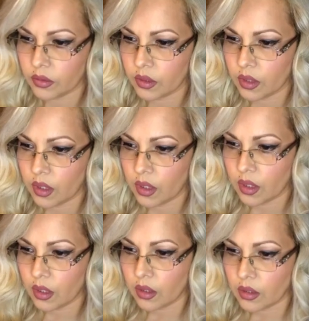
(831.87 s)
some
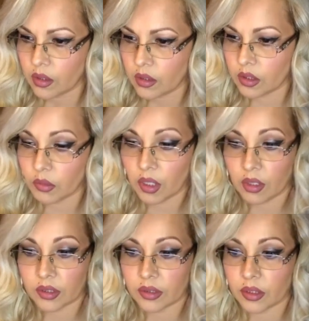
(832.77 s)
call it the American
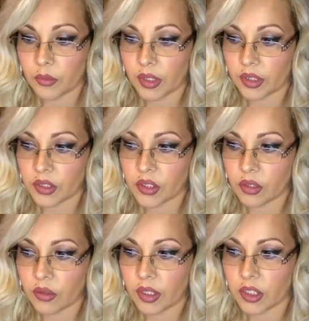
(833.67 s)
Stonehenge
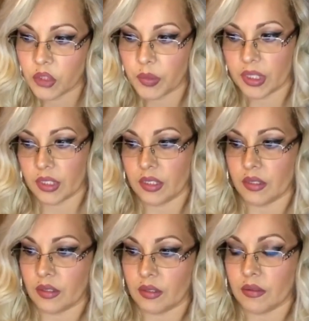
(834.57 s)
because of their
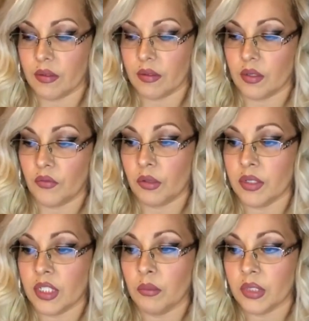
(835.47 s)
resemblance to
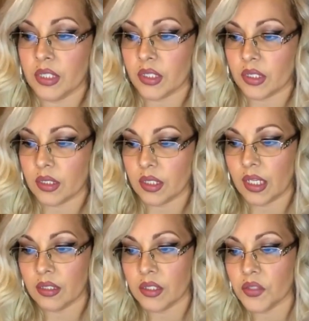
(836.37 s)
England's
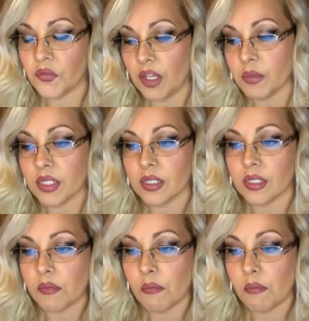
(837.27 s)
famous monument.